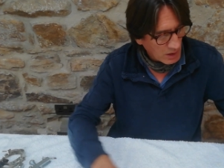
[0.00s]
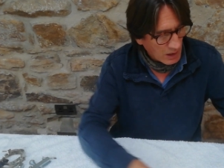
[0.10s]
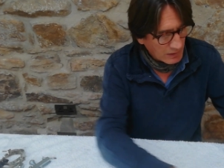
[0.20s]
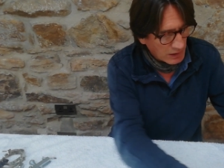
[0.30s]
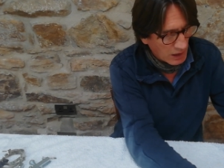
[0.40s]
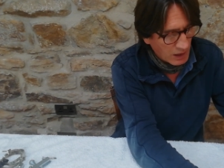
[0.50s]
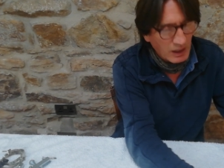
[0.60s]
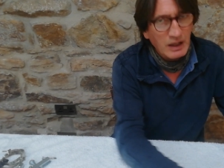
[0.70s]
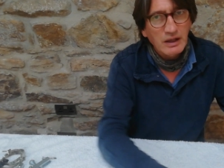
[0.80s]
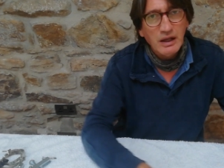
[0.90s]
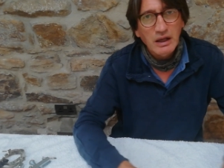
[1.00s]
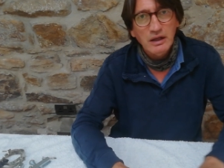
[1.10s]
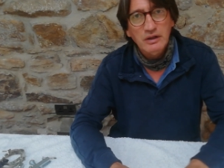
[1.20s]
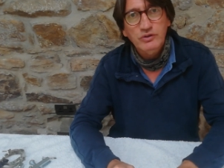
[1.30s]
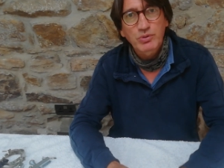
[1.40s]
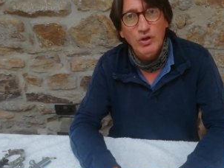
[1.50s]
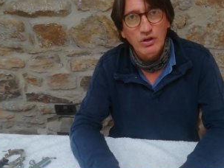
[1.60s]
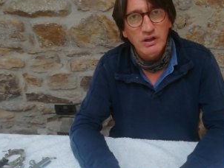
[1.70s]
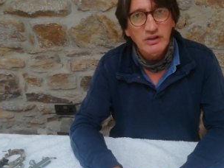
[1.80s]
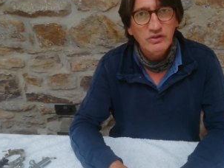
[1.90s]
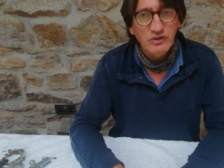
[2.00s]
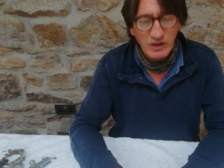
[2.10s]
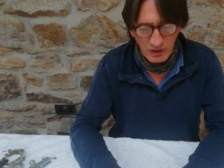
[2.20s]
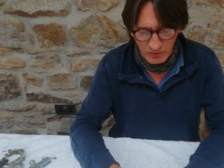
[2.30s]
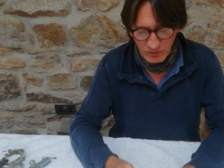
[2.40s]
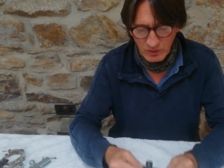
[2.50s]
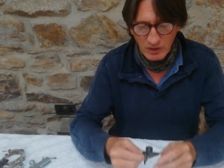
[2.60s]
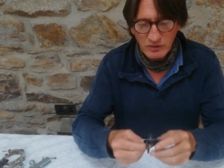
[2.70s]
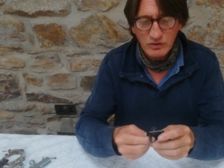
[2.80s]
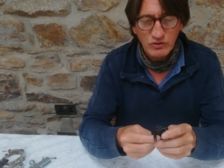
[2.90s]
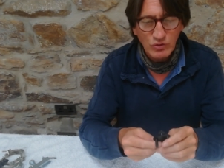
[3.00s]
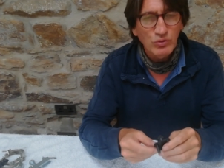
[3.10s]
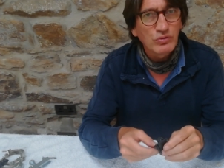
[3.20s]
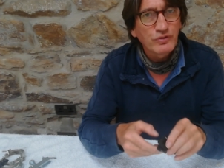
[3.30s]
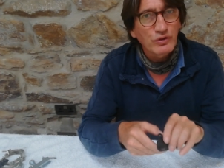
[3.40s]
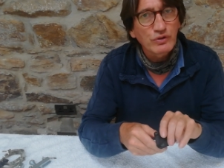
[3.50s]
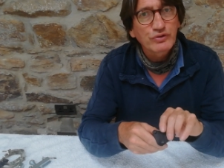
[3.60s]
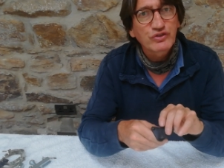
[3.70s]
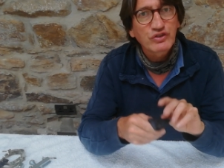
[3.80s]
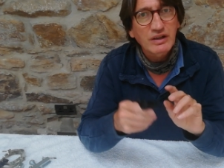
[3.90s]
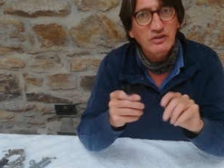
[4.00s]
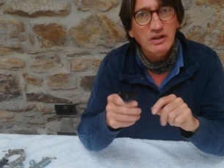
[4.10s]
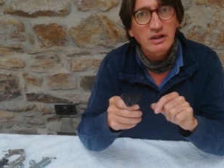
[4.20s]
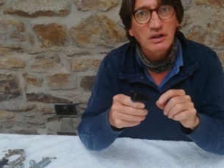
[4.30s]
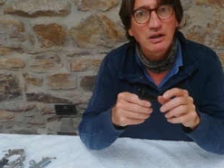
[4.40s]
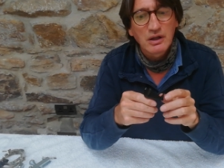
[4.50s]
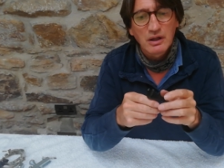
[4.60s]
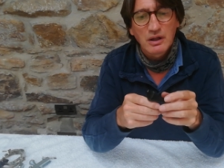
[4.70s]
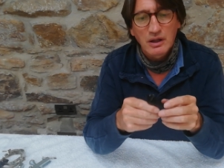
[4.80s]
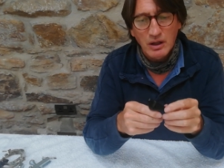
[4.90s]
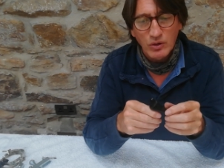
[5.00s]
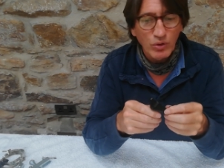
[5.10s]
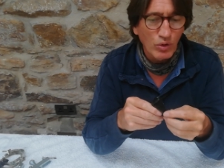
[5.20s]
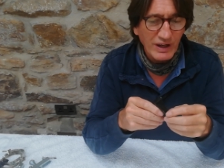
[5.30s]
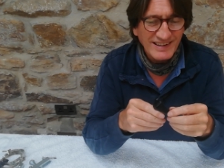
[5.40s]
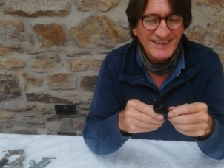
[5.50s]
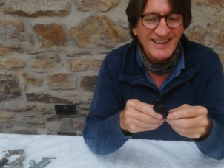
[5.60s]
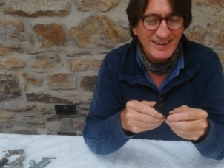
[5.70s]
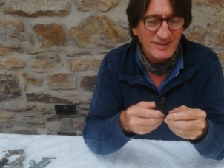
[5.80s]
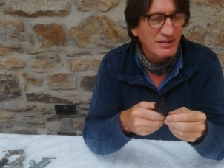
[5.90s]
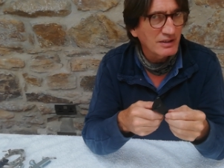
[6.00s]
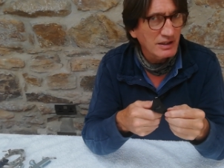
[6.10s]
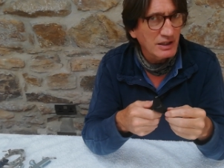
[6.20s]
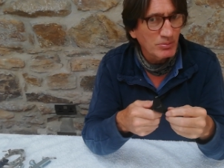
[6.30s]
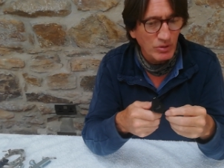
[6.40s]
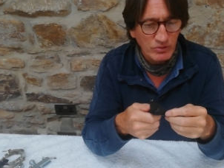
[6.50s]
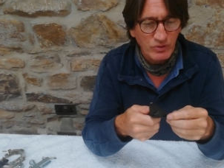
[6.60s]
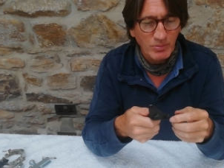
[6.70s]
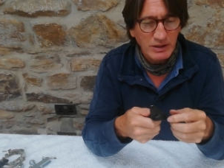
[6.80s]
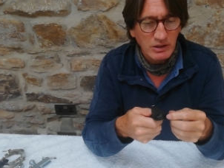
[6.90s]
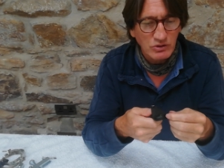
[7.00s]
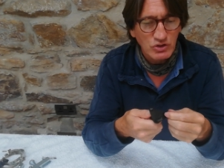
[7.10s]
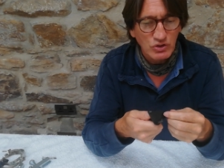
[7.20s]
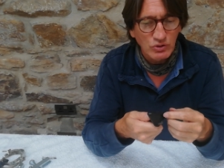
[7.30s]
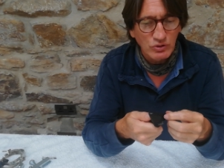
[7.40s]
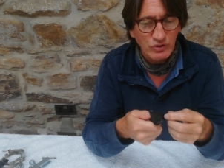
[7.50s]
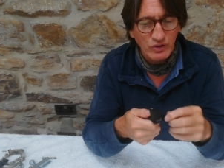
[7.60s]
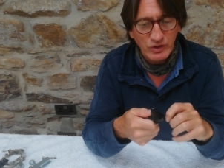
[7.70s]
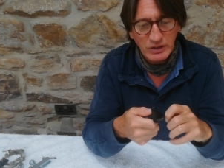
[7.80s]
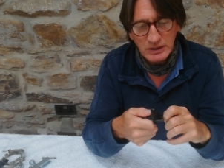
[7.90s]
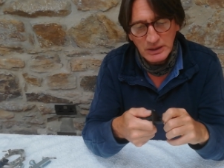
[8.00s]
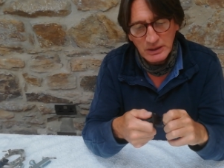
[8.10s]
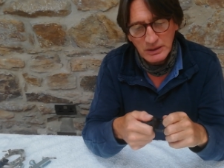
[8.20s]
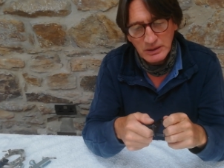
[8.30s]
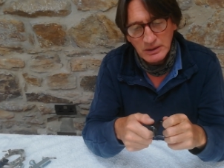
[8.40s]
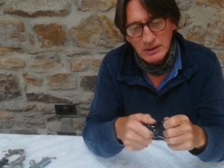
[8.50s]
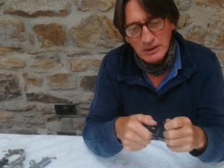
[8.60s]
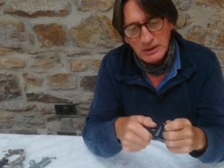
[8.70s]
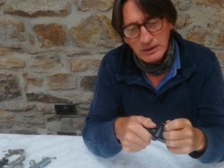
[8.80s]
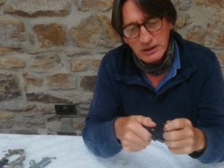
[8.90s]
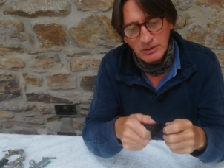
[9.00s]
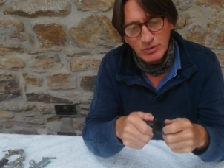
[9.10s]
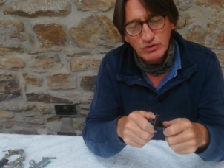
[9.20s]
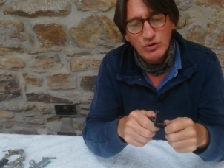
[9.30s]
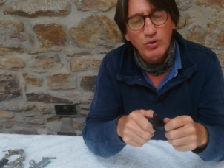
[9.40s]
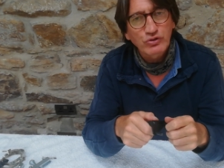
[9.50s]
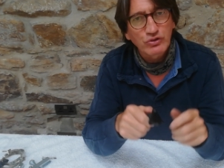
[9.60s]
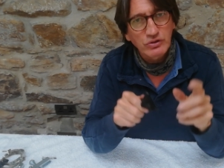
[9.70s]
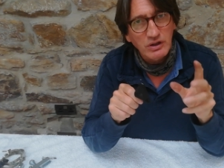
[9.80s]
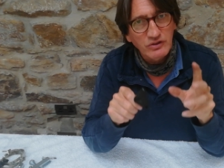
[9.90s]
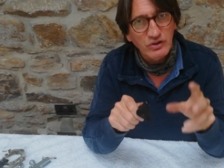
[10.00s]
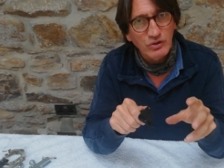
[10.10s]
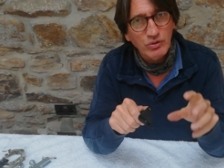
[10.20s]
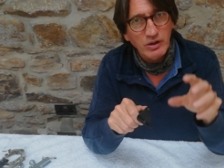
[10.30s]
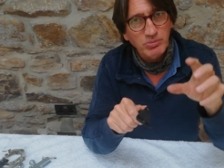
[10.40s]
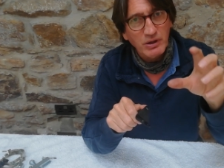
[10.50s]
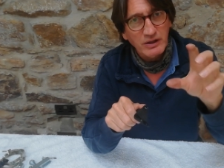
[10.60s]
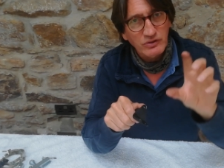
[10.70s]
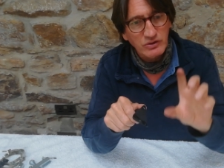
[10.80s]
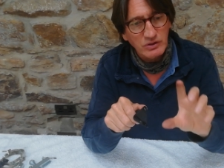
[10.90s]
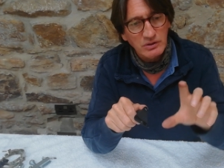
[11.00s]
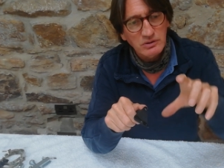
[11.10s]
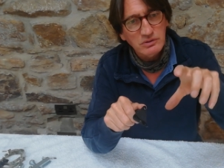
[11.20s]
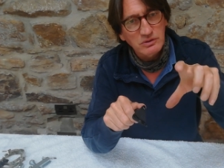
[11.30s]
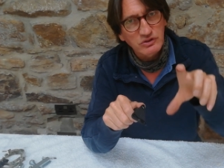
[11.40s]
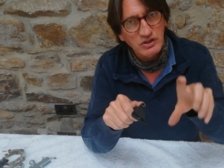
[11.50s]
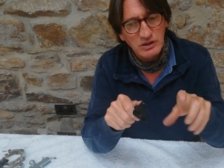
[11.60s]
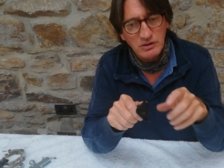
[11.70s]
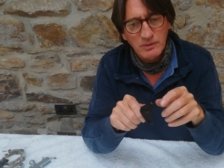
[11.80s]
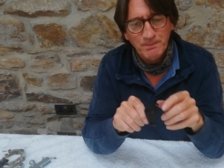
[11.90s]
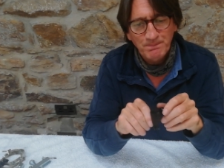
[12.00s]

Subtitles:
And last but not least, this is a tool for setting or indexing the gearbox, for making sure that the gearbox quadrant is in the right place, the teeth.